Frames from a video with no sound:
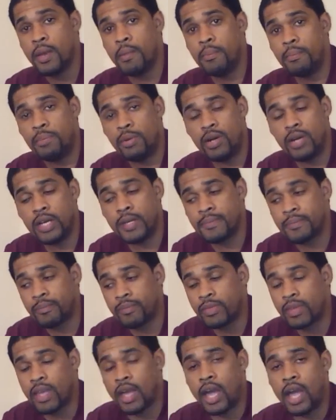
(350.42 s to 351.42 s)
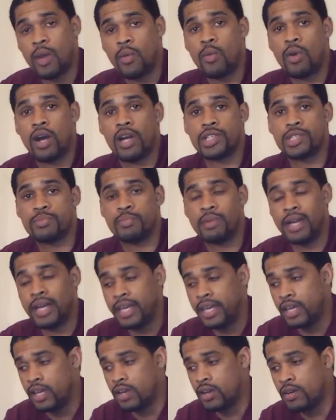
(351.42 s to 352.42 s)
but I wash my
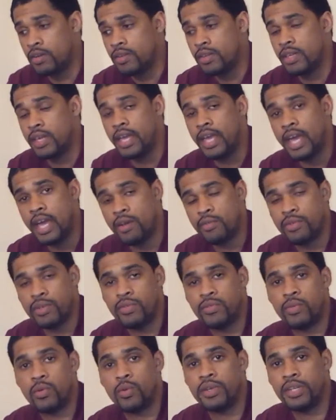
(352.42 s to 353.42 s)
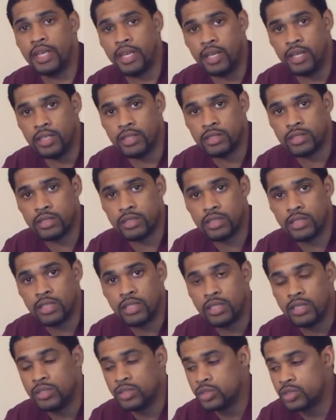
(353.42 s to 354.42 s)
hair every 4 days.
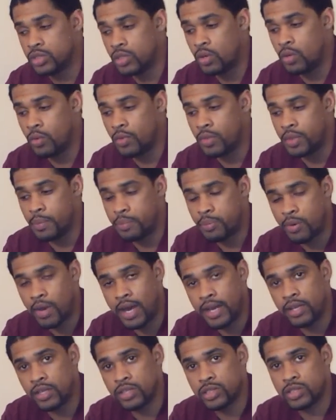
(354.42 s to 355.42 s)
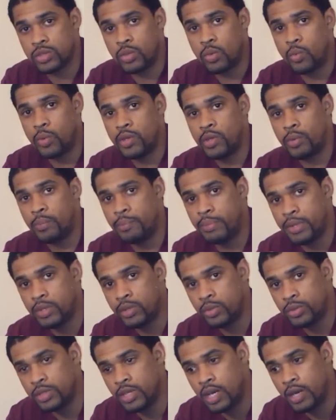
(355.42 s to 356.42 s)
So the products will
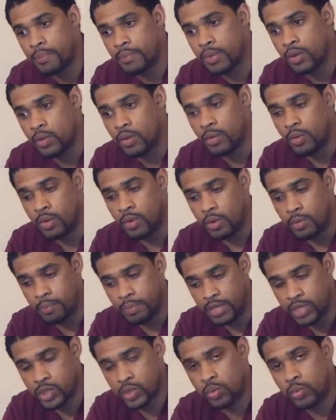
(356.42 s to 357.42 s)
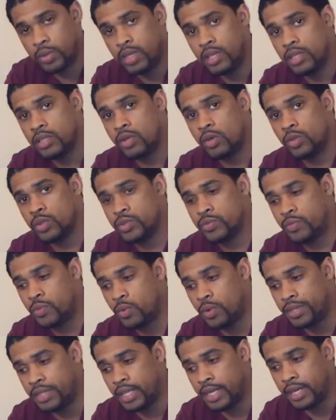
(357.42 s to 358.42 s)
build up between those
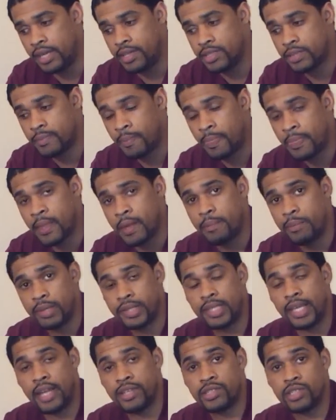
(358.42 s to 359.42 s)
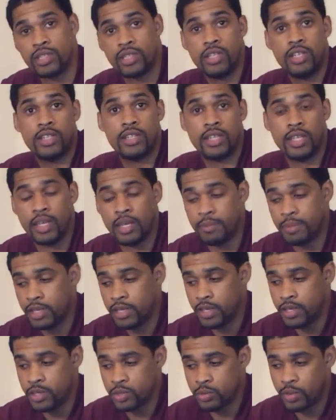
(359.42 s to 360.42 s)
4 days, but that's a good thing,
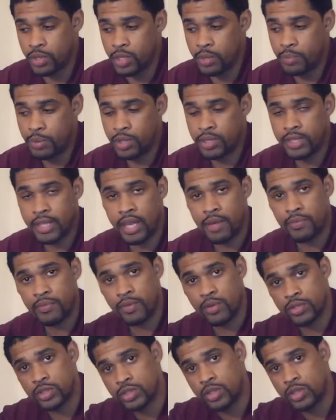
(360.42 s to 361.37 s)
because when you put that first